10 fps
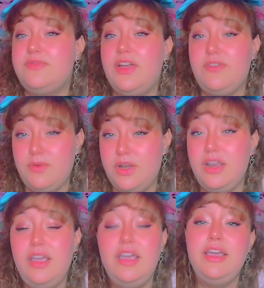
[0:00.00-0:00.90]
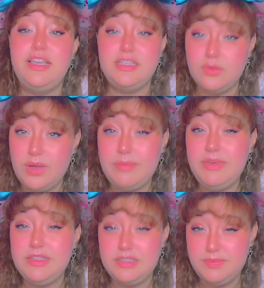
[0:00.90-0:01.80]
If anyone is a
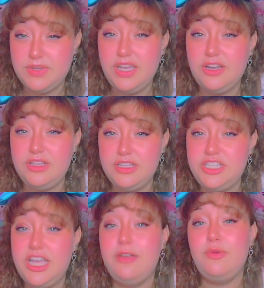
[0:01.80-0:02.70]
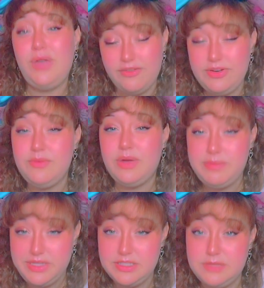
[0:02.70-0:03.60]
Webkinz player in the chat, do we have any
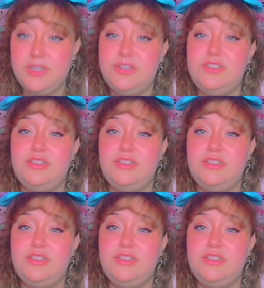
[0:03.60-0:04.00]
Webkinz players in